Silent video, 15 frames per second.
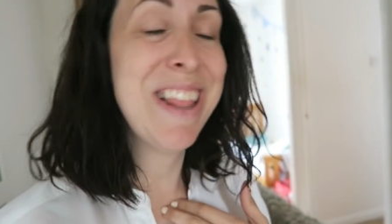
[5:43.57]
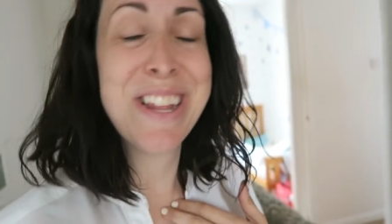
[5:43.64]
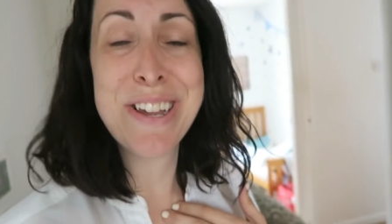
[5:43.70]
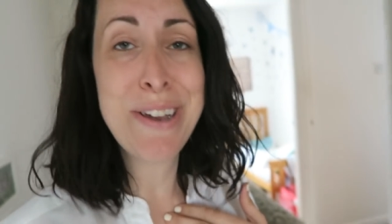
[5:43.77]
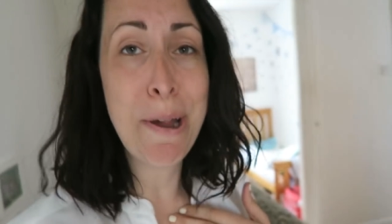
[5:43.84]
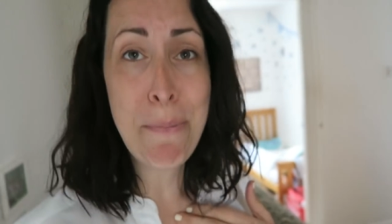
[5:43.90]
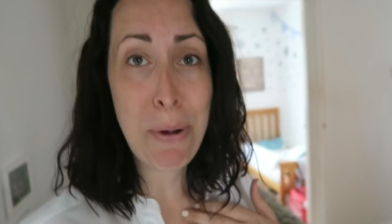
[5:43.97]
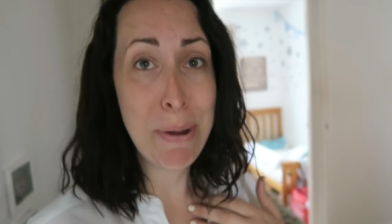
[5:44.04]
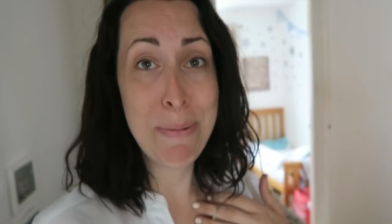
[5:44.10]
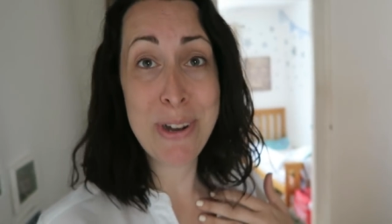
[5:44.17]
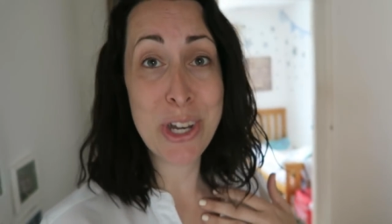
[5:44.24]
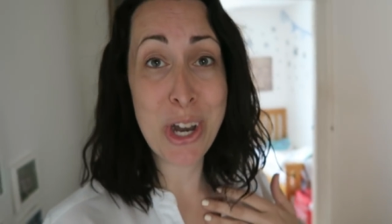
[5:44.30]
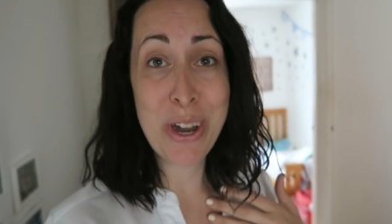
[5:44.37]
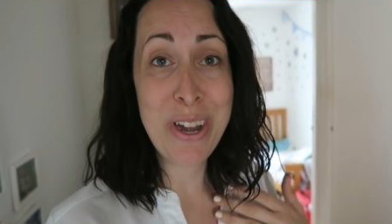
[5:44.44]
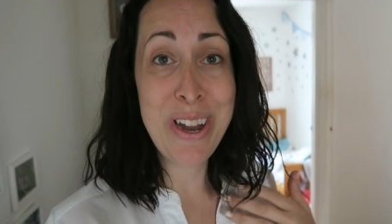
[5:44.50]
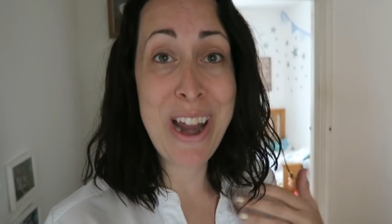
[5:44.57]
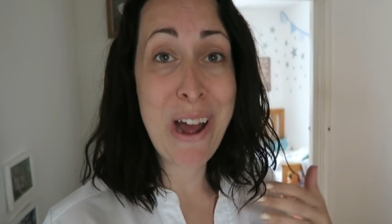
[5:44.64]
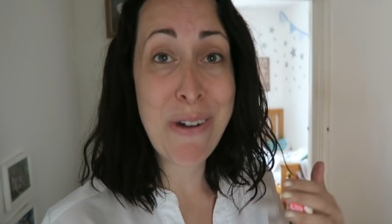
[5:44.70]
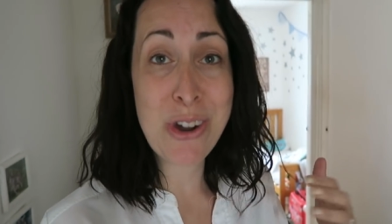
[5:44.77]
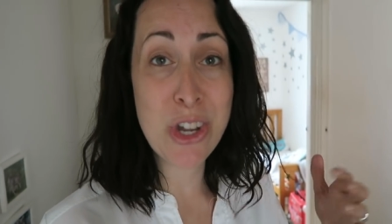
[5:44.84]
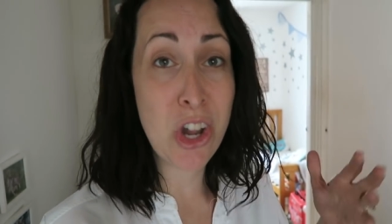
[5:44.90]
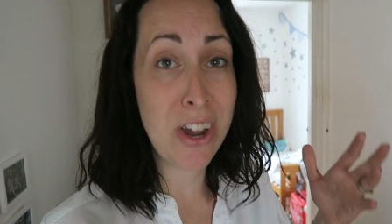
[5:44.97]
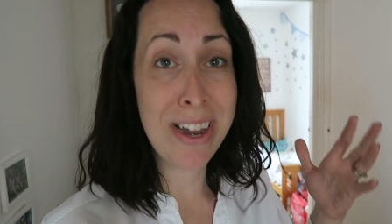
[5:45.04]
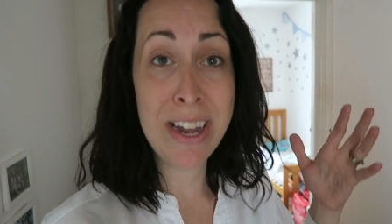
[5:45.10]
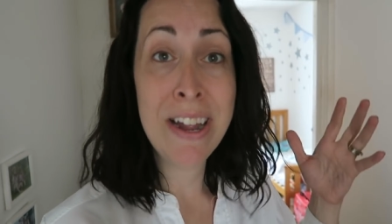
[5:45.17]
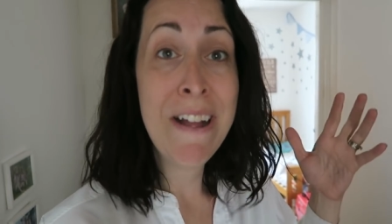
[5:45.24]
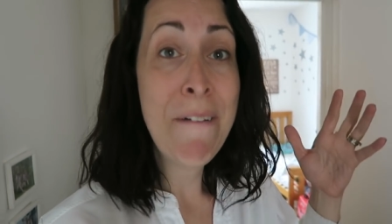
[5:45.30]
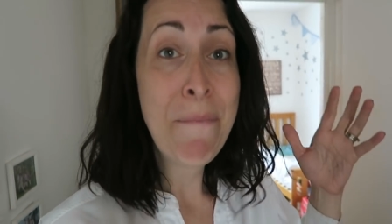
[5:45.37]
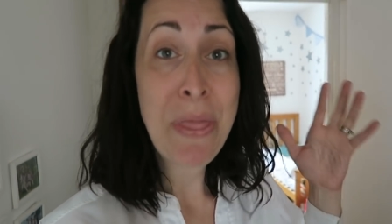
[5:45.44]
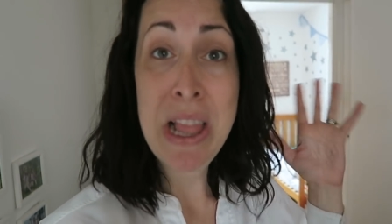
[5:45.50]
There's no point in me showing you now because I
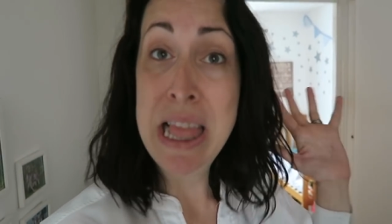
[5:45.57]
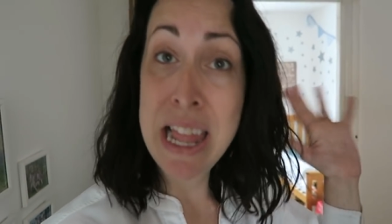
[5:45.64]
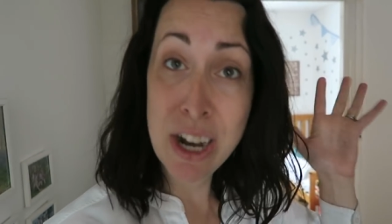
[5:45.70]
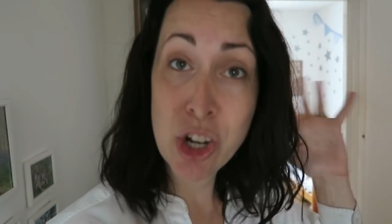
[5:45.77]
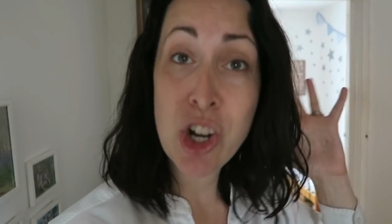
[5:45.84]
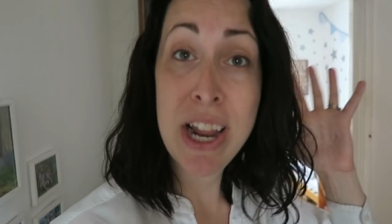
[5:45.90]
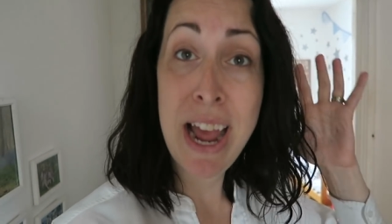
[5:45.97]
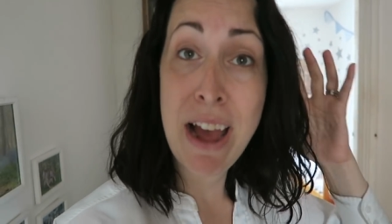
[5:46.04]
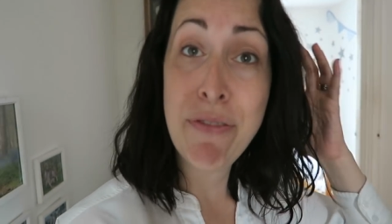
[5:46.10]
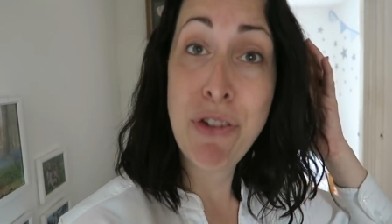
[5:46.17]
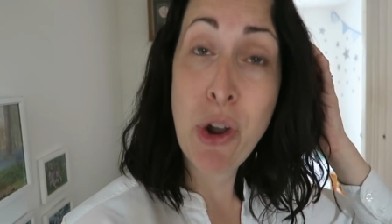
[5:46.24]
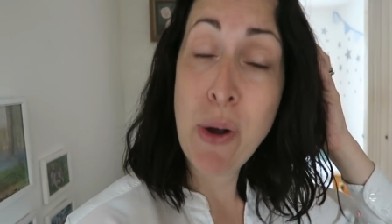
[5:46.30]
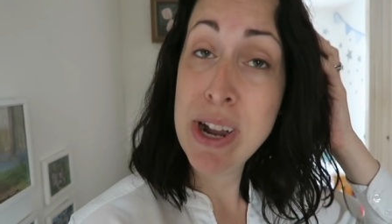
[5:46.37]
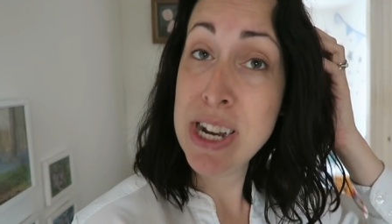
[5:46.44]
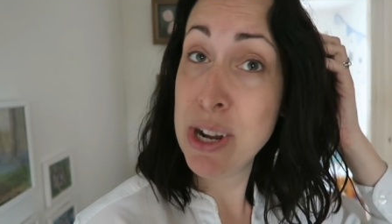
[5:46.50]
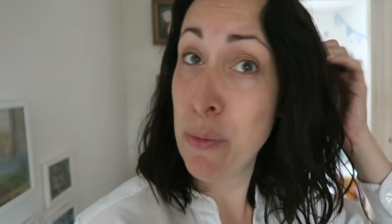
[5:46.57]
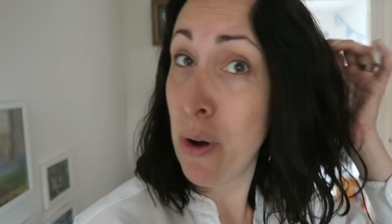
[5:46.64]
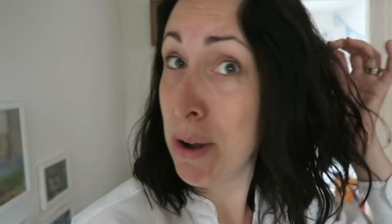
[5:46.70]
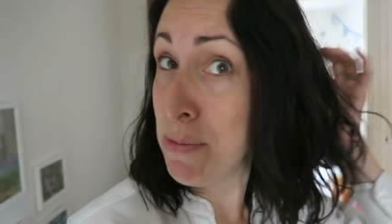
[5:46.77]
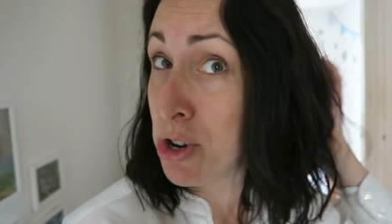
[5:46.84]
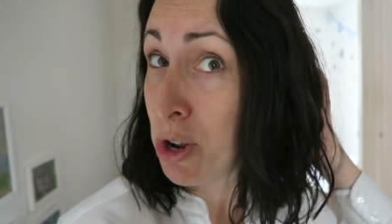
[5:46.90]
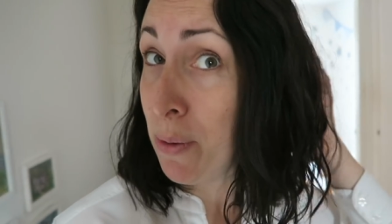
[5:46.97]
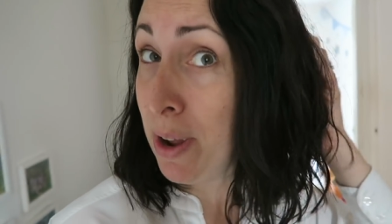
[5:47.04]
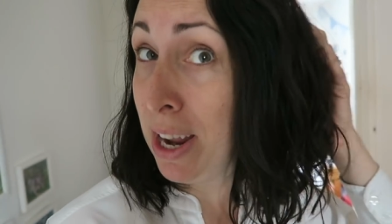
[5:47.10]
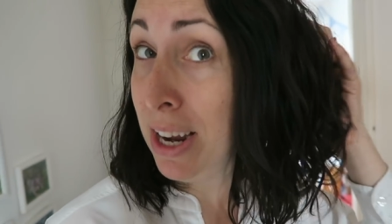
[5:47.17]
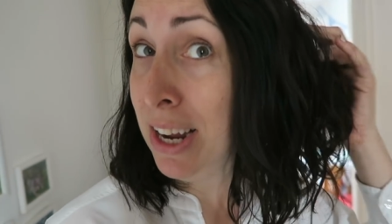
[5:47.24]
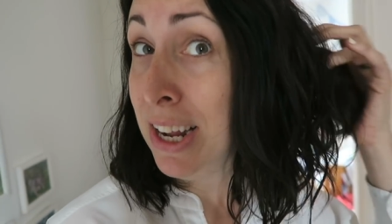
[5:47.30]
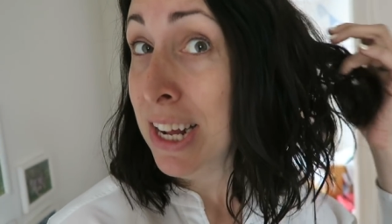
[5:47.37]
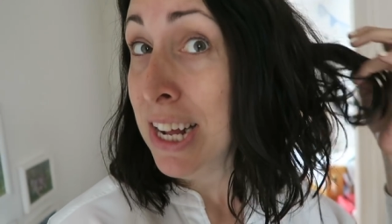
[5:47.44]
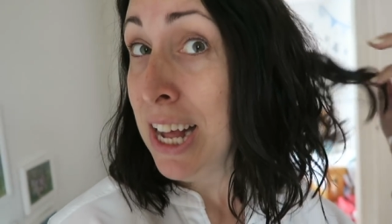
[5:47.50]
literally have no idea what I'm doing,